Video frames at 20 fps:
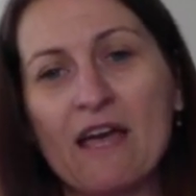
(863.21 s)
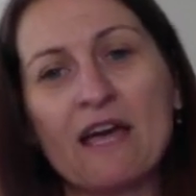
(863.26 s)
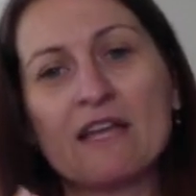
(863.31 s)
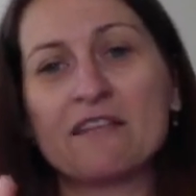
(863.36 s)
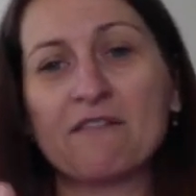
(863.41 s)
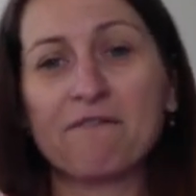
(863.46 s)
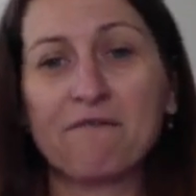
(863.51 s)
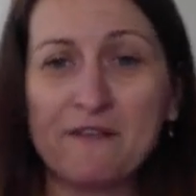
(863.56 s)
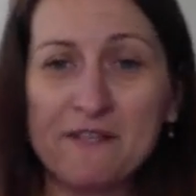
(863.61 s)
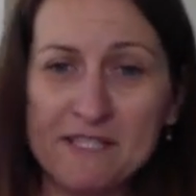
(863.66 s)

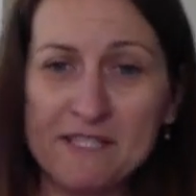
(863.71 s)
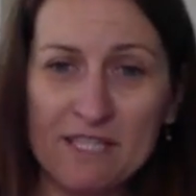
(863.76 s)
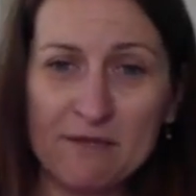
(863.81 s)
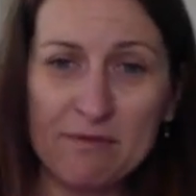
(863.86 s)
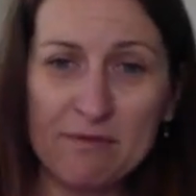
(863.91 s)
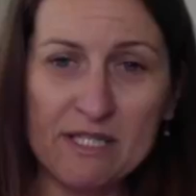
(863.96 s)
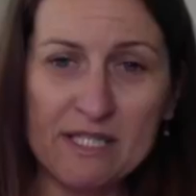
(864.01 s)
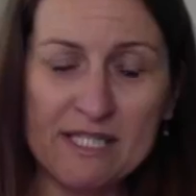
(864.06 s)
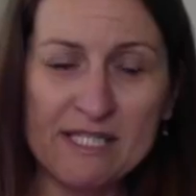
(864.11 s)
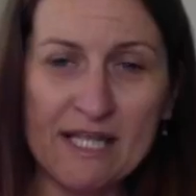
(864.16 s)
the
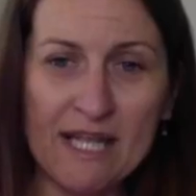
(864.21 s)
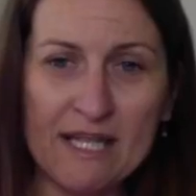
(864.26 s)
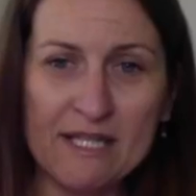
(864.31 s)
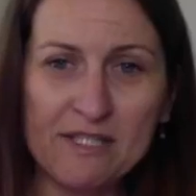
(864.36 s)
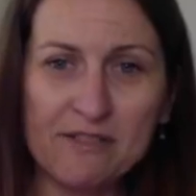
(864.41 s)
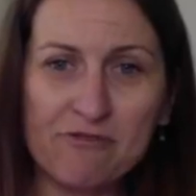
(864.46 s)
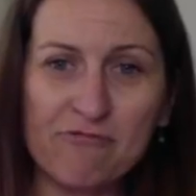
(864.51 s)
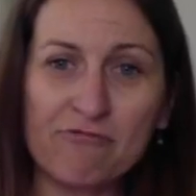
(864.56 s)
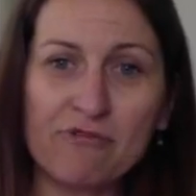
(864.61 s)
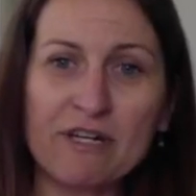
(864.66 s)
vestibular
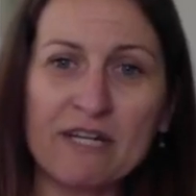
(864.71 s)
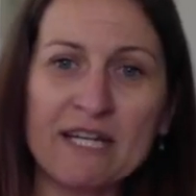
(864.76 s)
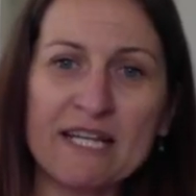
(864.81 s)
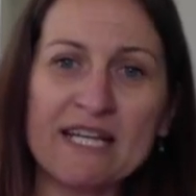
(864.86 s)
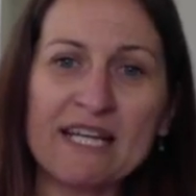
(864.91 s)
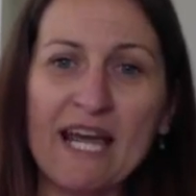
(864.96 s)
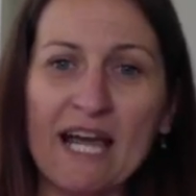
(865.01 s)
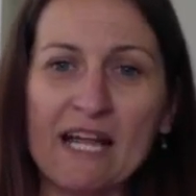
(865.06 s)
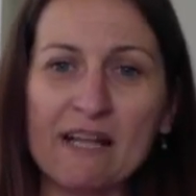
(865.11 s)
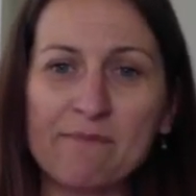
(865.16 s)
sense really
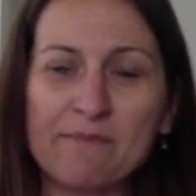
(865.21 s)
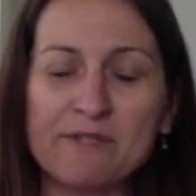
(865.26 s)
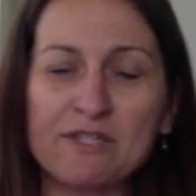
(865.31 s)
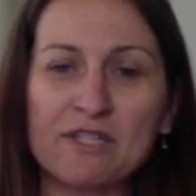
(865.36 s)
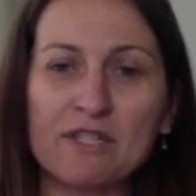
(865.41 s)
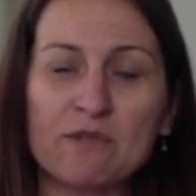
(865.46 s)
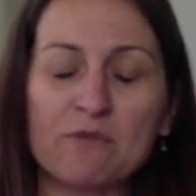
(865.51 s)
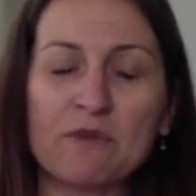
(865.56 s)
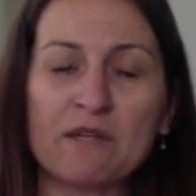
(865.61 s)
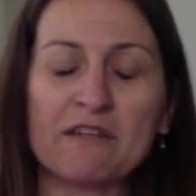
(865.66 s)
helps
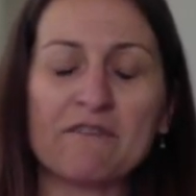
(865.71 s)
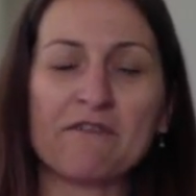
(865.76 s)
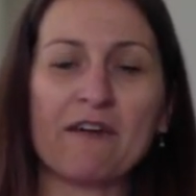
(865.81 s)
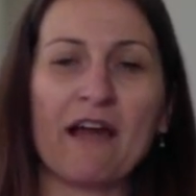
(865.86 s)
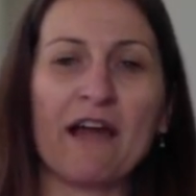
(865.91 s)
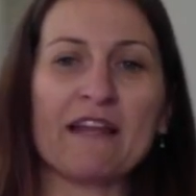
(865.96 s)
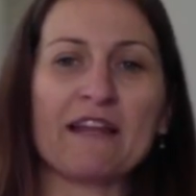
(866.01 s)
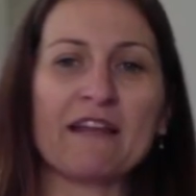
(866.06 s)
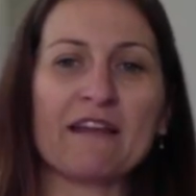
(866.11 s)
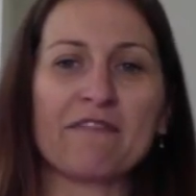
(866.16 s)
you with
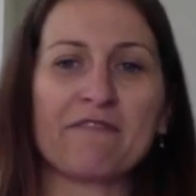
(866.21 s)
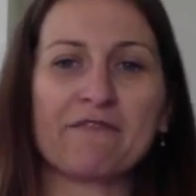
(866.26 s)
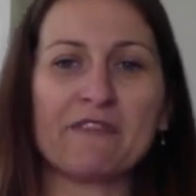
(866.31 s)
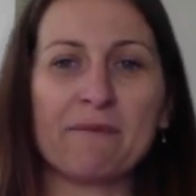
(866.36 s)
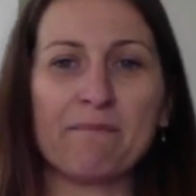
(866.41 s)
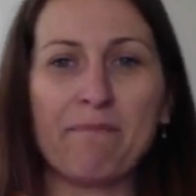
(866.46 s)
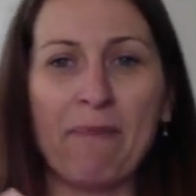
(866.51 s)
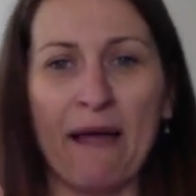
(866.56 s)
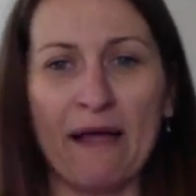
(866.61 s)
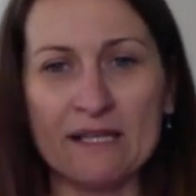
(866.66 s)
kind of the
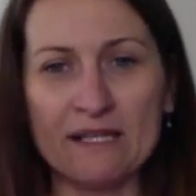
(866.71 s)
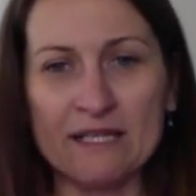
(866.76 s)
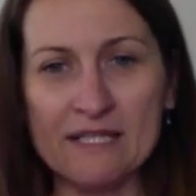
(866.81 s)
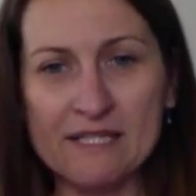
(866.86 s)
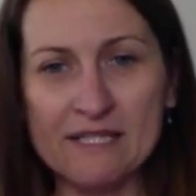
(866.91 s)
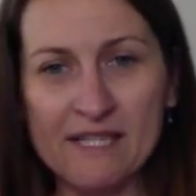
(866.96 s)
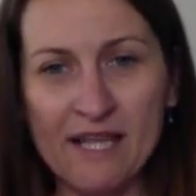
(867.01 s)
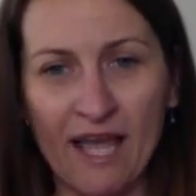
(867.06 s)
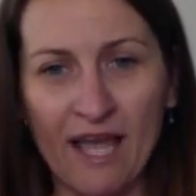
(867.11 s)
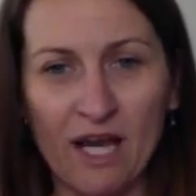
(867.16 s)

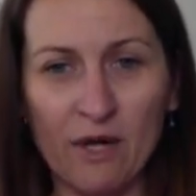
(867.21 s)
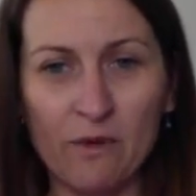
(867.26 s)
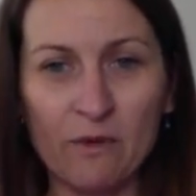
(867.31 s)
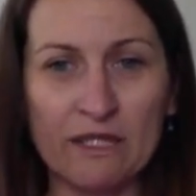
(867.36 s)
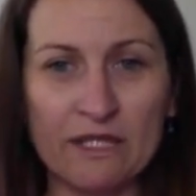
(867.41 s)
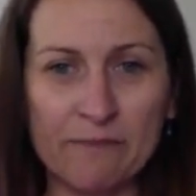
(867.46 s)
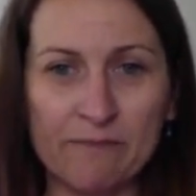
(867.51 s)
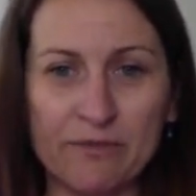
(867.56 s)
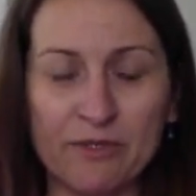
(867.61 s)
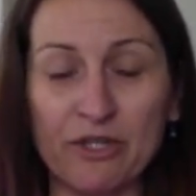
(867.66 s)
balance, the
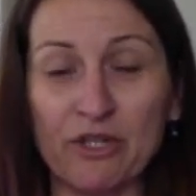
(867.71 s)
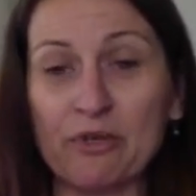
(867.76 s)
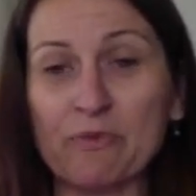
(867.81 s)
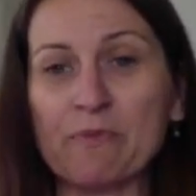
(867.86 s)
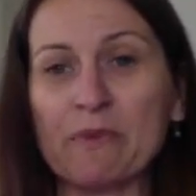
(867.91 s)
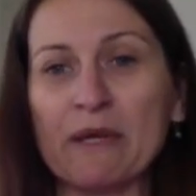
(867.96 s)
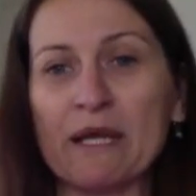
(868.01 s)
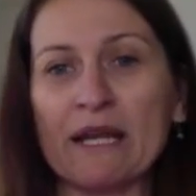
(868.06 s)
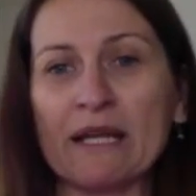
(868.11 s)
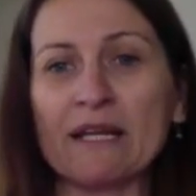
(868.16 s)
equilibrium,
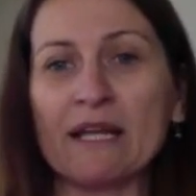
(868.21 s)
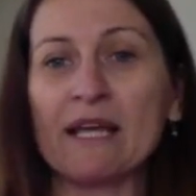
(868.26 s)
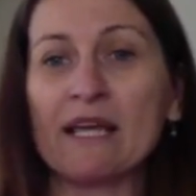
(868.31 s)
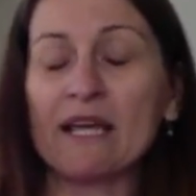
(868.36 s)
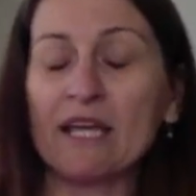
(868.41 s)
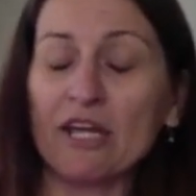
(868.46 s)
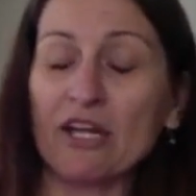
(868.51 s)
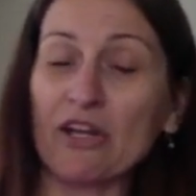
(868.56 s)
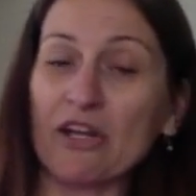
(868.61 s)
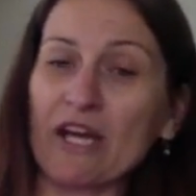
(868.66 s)
and
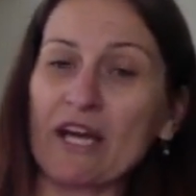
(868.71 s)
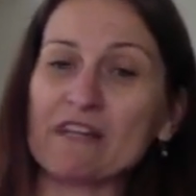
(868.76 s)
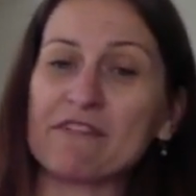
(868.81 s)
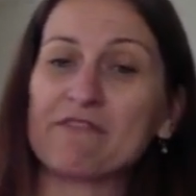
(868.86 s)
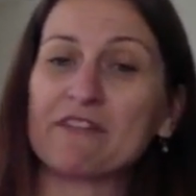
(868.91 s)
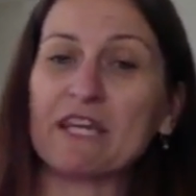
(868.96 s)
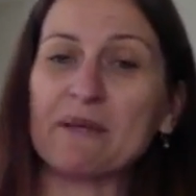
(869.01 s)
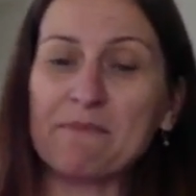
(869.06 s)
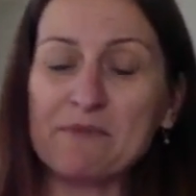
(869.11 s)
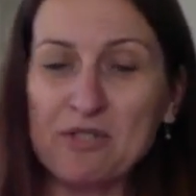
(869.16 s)
kind of
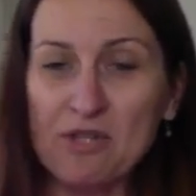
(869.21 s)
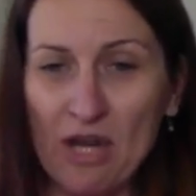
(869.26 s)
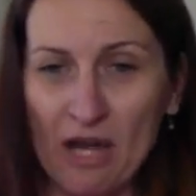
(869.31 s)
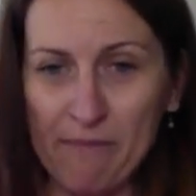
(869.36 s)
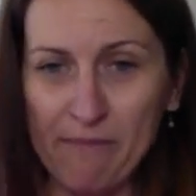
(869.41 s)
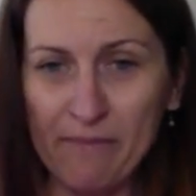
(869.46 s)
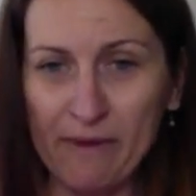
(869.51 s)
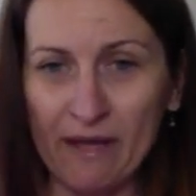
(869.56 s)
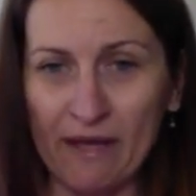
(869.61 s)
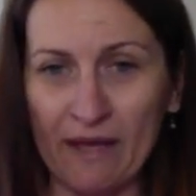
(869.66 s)
keeps you
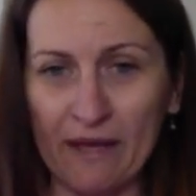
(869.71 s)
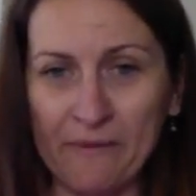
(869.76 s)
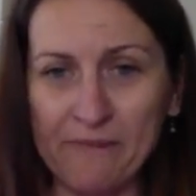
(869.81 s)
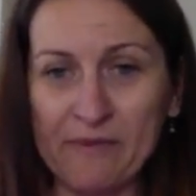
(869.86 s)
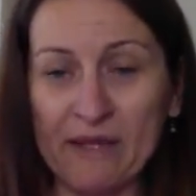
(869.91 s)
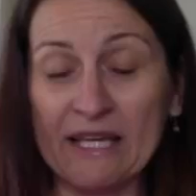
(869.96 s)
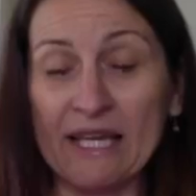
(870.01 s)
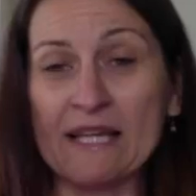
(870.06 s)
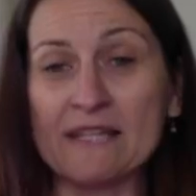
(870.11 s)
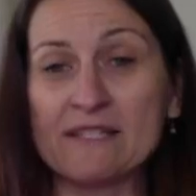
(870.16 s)
up
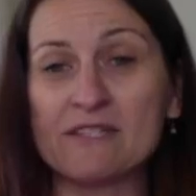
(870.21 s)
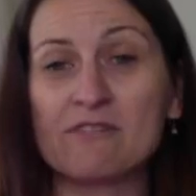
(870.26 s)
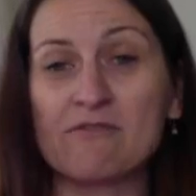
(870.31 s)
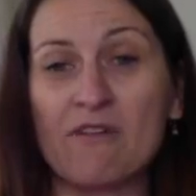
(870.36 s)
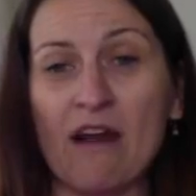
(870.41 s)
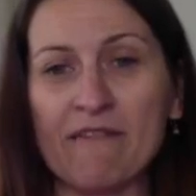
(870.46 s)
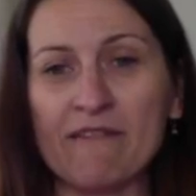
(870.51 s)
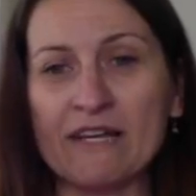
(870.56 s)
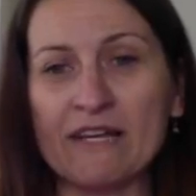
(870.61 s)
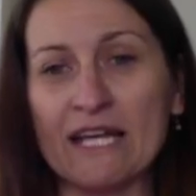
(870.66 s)
against
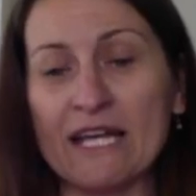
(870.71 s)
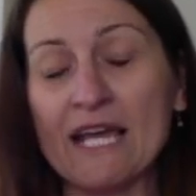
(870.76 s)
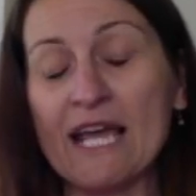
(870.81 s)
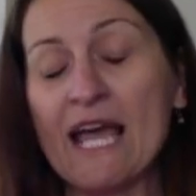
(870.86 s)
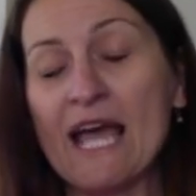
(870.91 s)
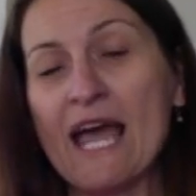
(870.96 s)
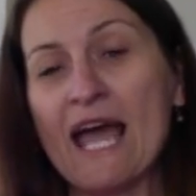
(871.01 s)
gravity.